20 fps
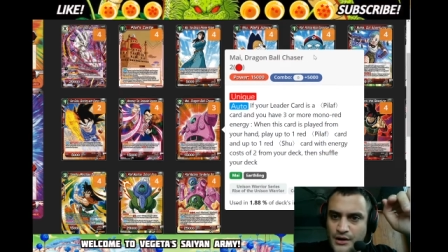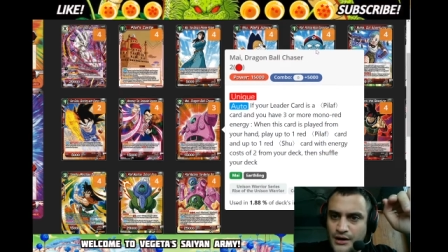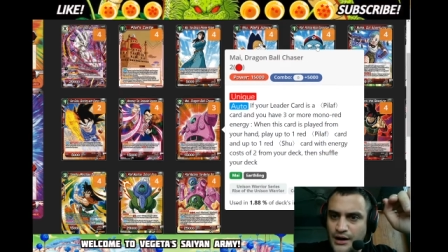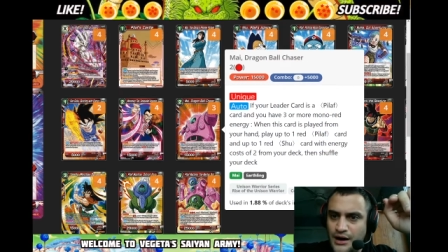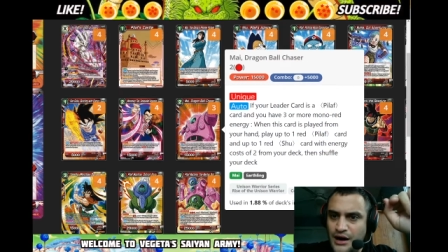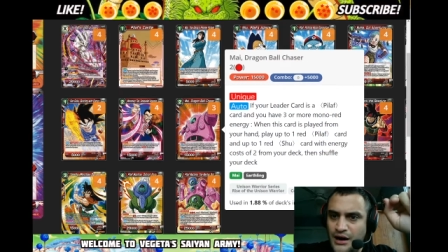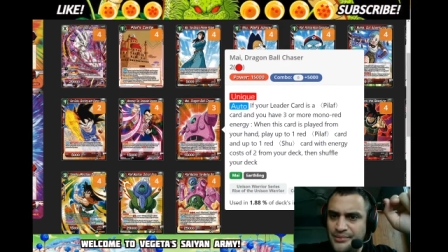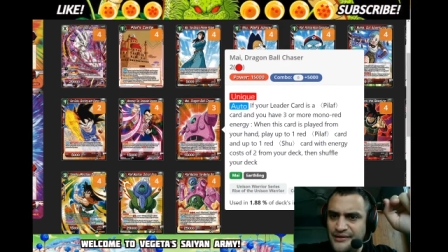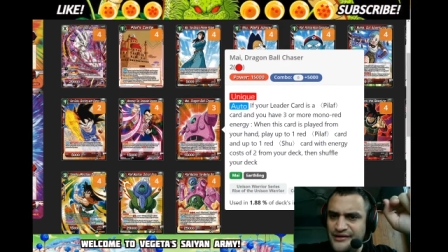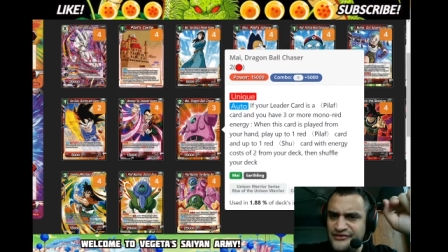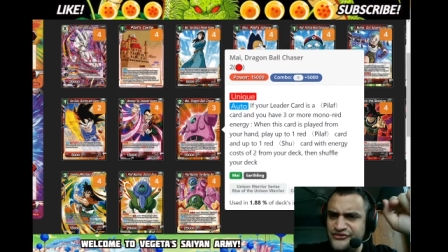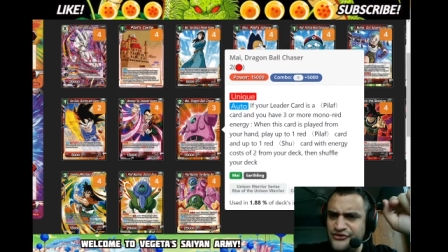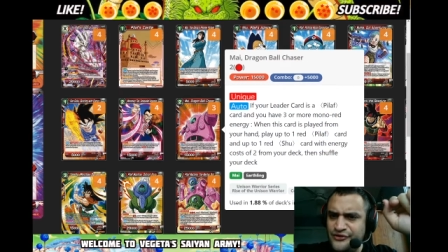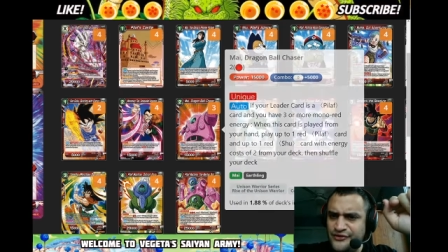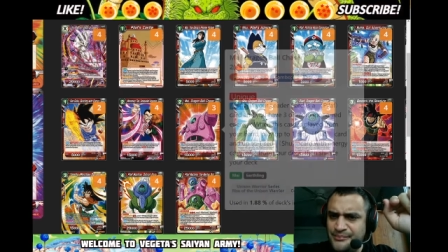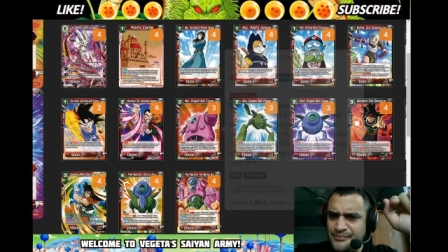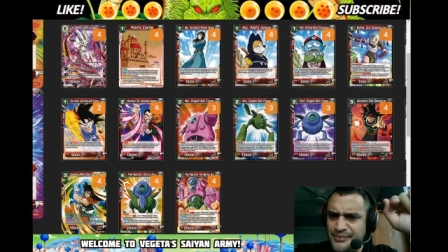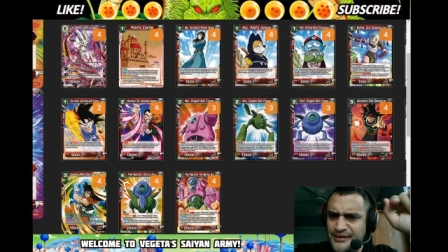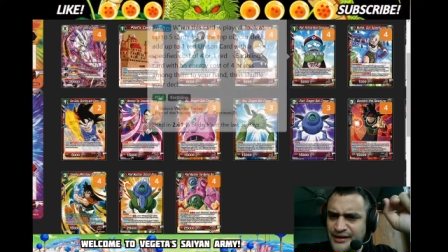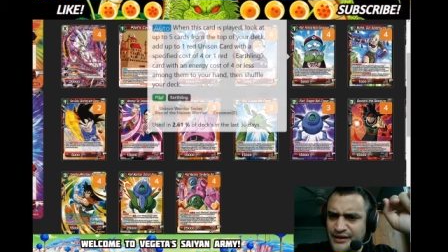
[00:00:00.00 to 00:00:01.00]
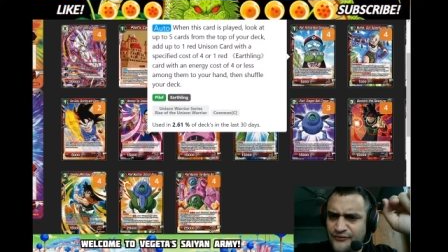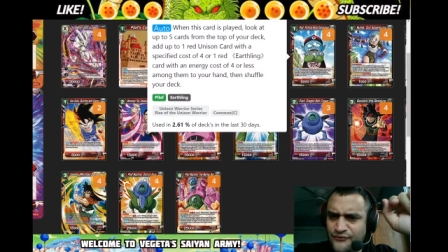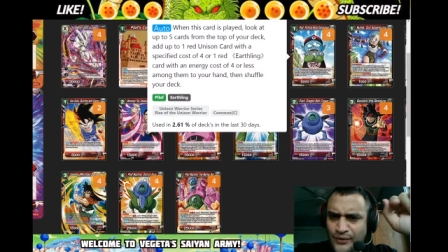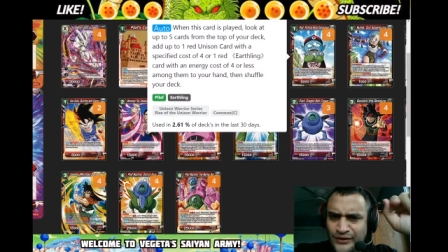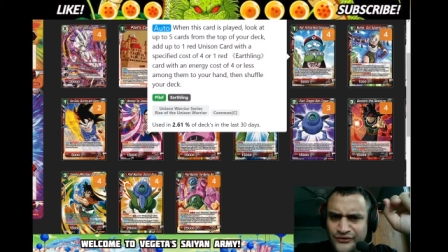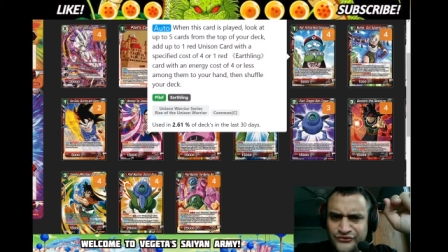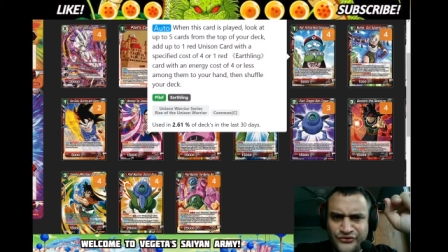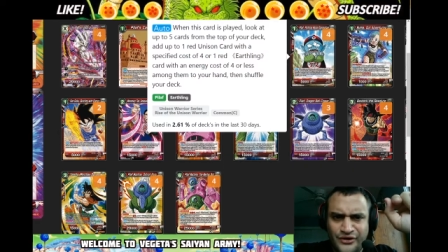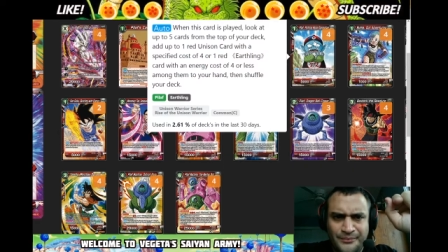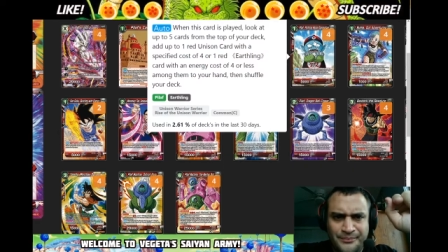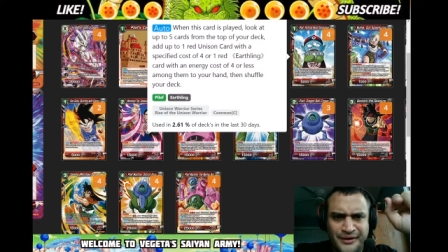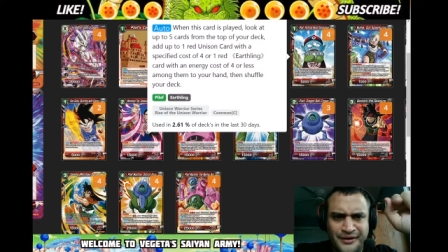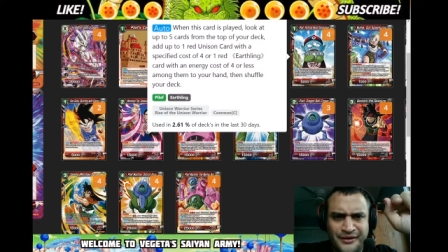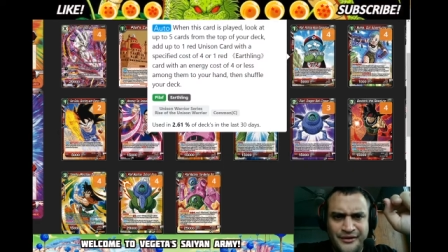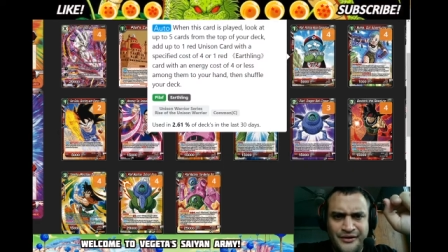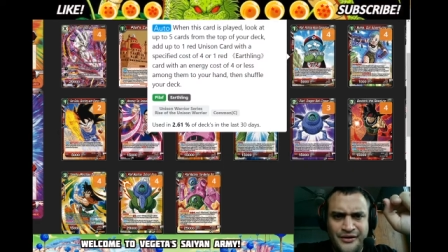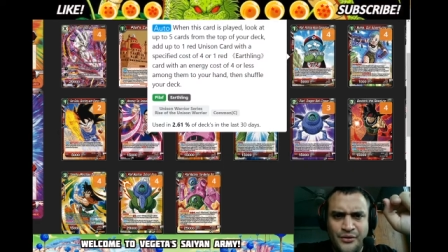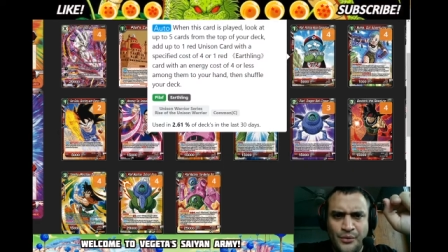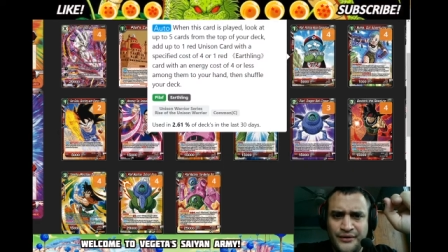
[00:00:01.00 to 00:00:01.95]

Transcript: But let's go to the Pilaf 1-drop here.